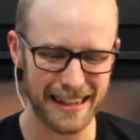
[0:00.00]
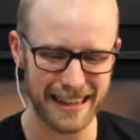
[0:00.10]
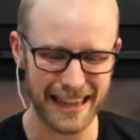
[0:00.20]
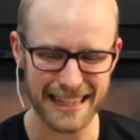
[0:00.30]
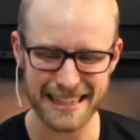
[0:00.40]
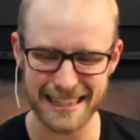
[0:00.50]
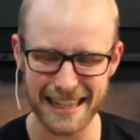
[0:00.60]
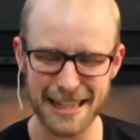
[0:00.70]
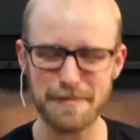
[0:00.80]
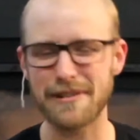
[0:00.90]
that's
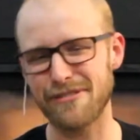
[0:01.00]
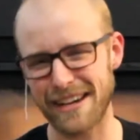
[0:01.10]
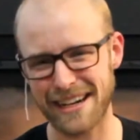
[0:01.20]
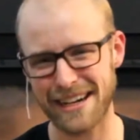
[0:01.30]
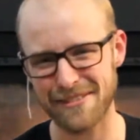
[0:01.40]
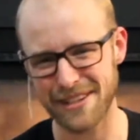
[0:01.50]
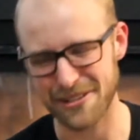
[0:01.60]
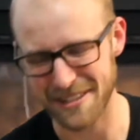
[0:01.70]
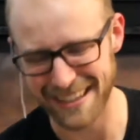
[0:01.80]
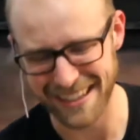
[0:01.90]
that's been kind of
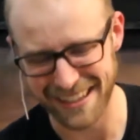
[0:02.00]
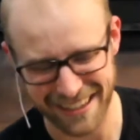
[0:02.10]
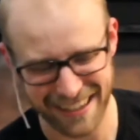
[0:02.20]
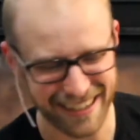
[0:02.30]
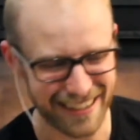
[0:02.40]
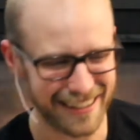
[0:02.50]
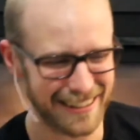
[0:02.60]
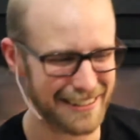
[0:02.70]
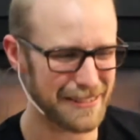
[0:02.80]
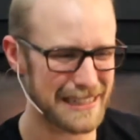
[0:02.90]
interesting and and
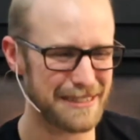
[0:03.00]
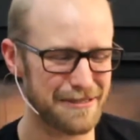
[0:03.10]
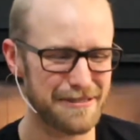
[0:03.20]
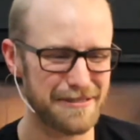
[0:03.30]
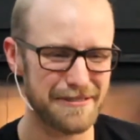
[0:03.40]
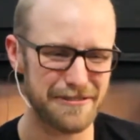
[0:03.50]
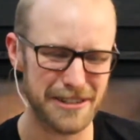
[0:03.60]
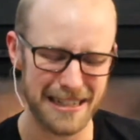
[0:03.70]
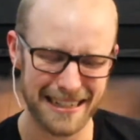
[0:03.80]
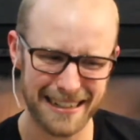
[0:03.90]
uh,
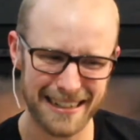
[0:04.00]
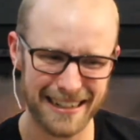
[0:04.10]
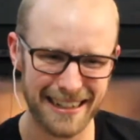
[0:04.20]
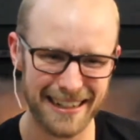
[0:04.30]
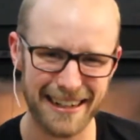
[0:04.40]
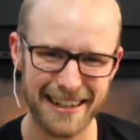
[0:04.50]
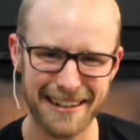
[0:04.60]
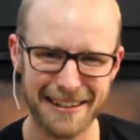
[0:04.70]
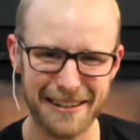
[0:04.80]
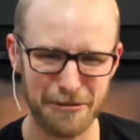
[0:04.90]
fun in
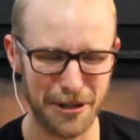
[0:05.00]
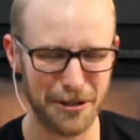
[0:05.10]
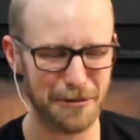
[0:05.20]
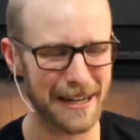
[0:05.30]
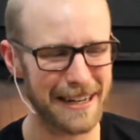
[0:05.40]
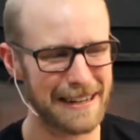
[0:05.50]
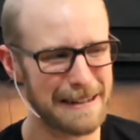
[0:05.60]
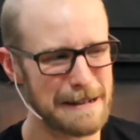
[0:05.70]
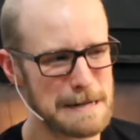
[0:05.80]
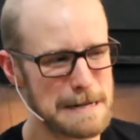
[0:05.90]
a weird way,
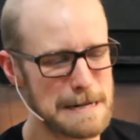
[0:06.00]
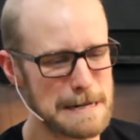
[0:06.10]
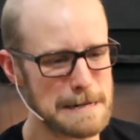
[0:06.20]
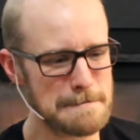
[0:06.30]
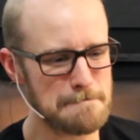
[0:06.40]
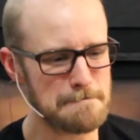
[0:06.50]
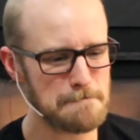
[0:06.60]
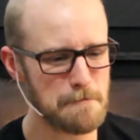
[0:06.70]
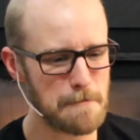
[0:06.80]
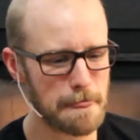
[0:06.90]
um,
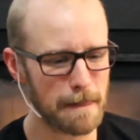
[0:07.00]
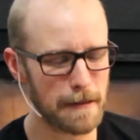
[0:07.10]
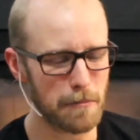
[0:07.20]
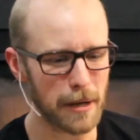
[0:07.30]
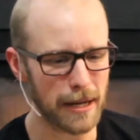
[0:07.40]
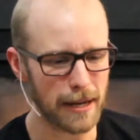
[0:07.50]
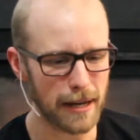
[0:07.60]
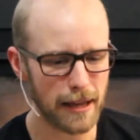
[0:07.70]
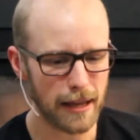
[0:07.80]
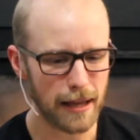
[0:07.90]

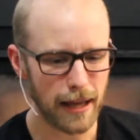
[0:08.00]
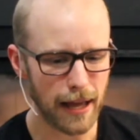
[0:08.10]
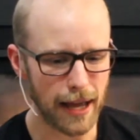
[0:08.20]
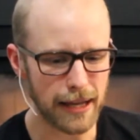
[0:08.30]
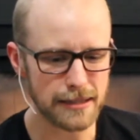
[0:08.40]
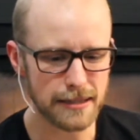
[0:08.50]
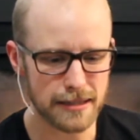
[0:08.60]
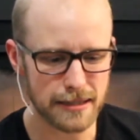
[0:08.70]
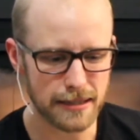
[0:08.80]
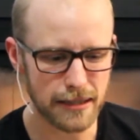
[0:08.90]
but as